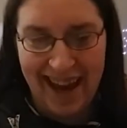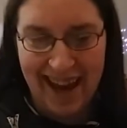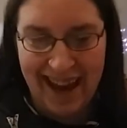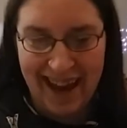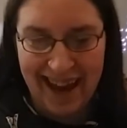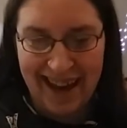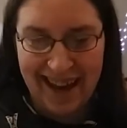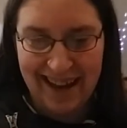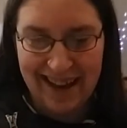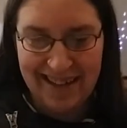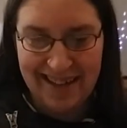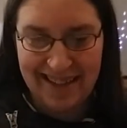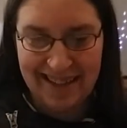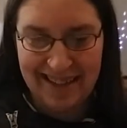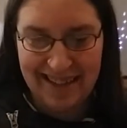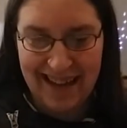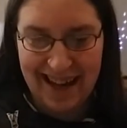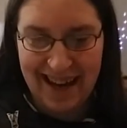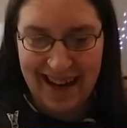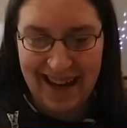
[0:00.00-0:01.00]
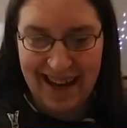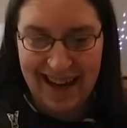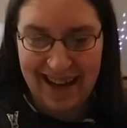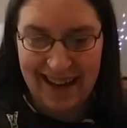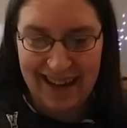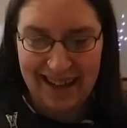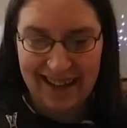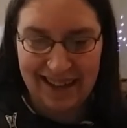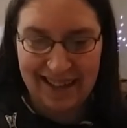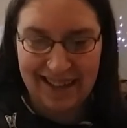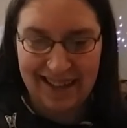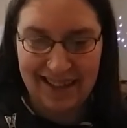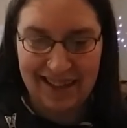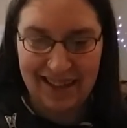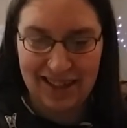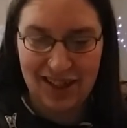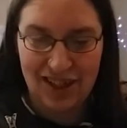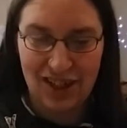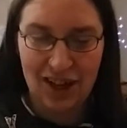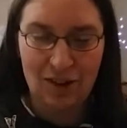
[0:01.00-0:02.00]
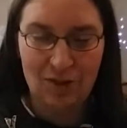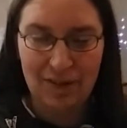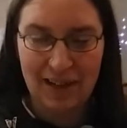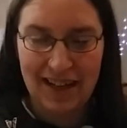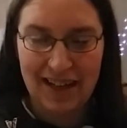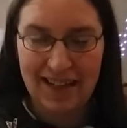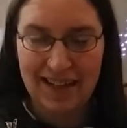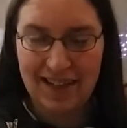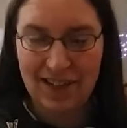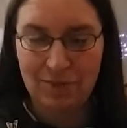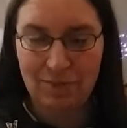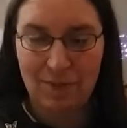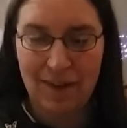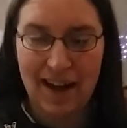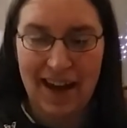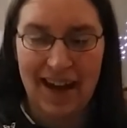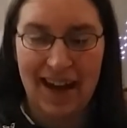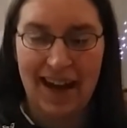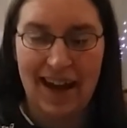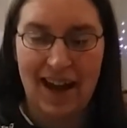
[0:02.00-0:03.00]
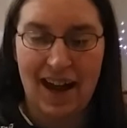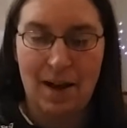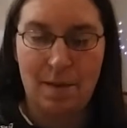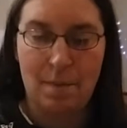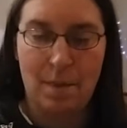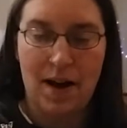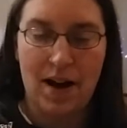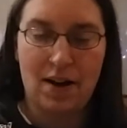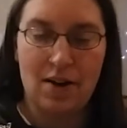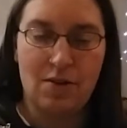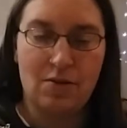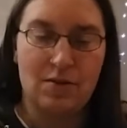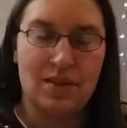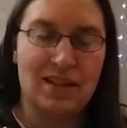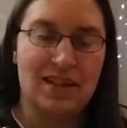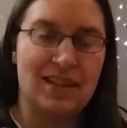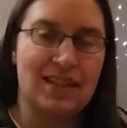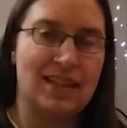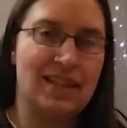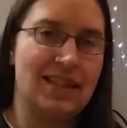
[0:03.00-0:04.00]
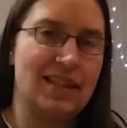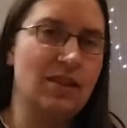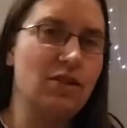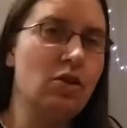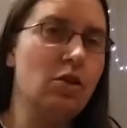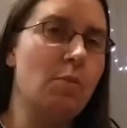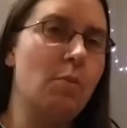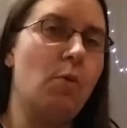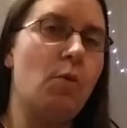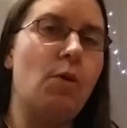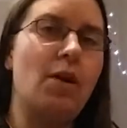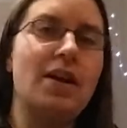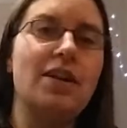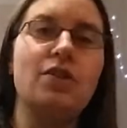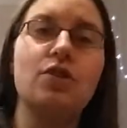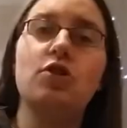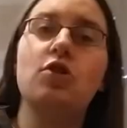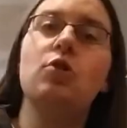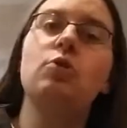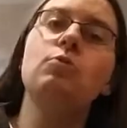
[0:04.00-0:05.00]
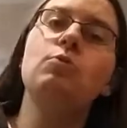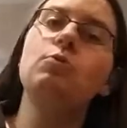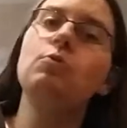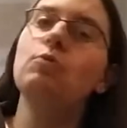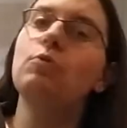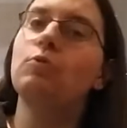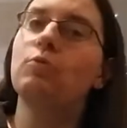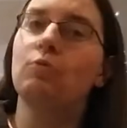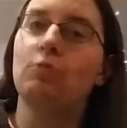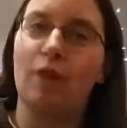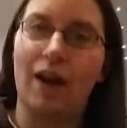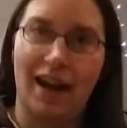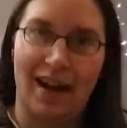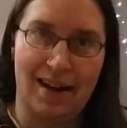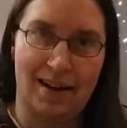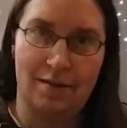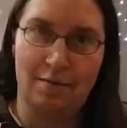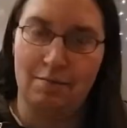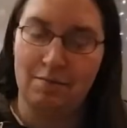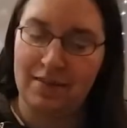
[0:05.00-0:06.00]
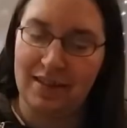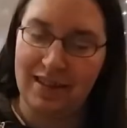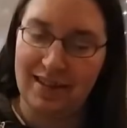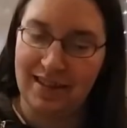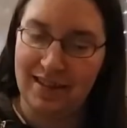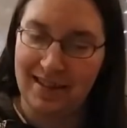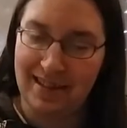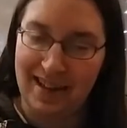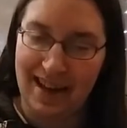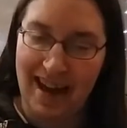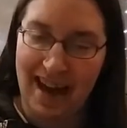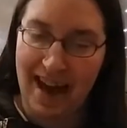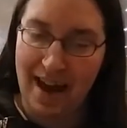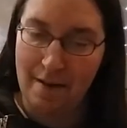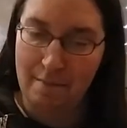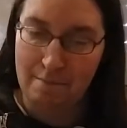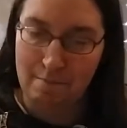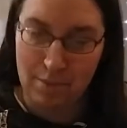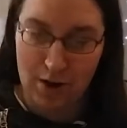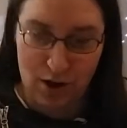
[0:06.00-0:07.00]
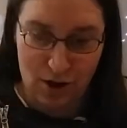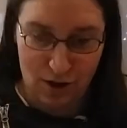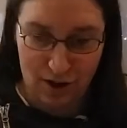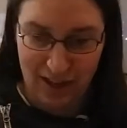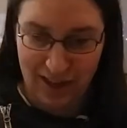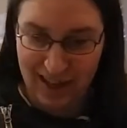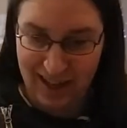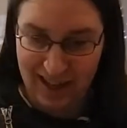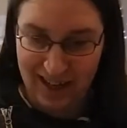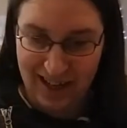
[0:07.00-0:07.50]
And the joeys weigh about 0.2 grams at birth,